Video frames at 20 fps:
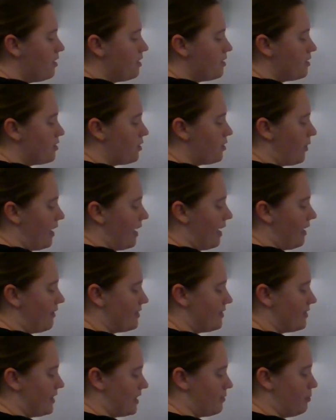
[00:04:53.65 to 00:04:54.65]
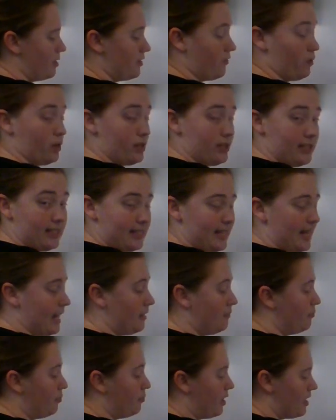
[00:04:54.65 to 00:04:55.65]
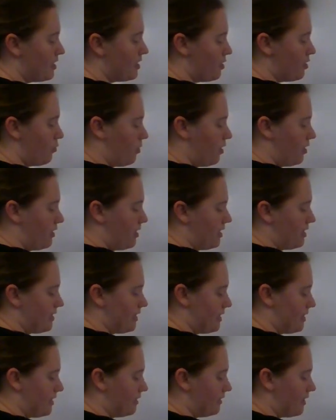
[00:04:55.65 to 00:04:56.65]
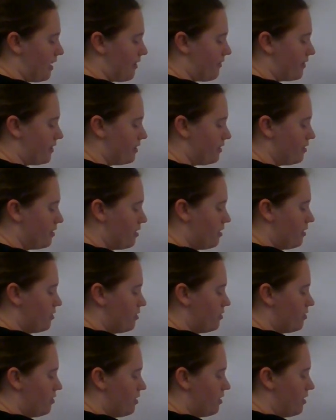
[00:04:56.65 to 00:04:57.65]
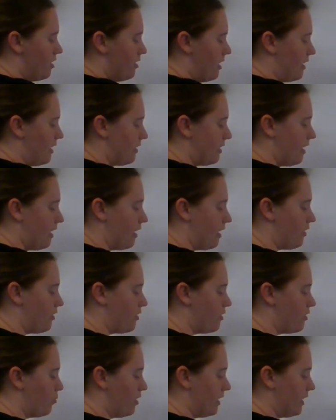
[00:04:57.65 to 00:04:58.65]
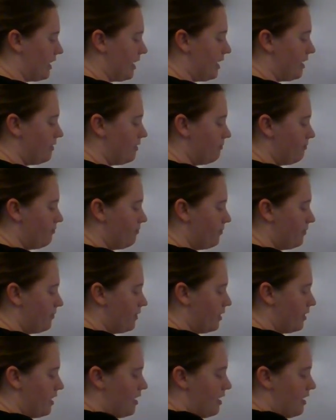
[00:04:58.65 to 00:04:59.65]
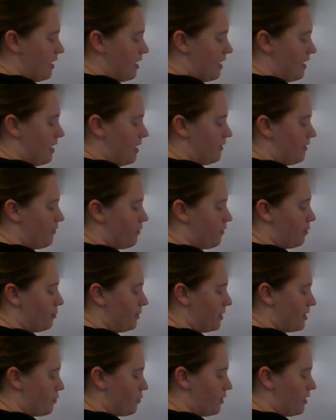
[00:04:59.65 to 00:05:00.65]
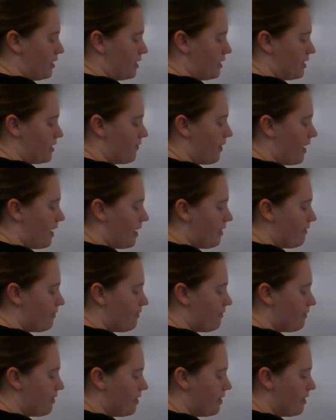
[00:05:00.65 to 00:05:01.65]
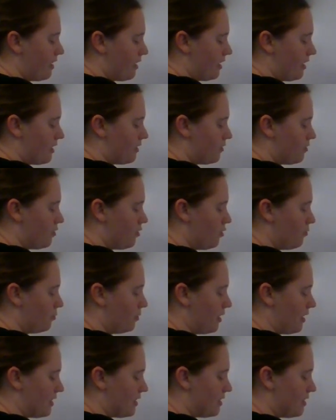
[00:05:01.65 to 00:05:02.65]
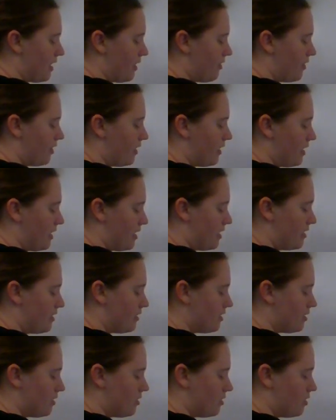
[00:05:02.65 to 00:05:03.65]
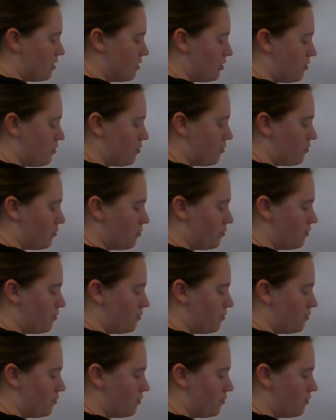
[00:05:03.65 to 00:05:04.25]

So I have 6 plus 4 is 10, plus the 1 is 11, and carry the 1 again. And plus 1 is 5, and 2 plus nothing is 2.